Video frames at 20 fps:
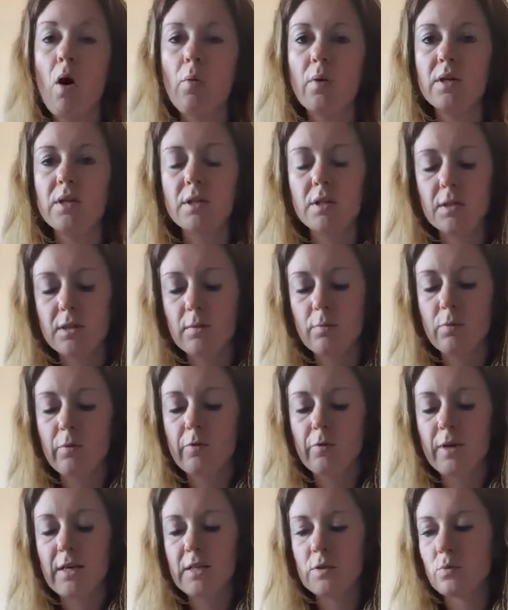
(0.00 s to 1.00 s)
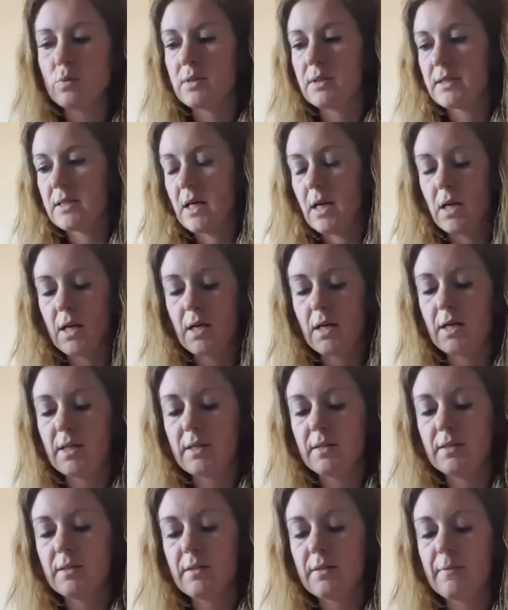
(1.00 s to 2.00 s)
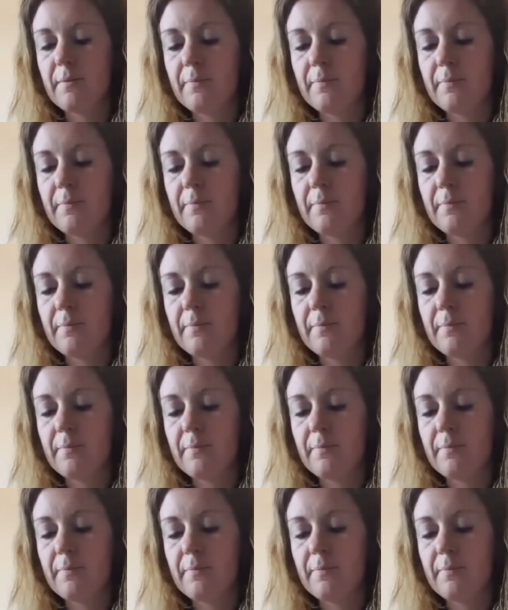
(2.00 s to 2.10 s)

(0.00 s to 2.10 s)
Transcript: which is the MummyB'sMadHouse one size.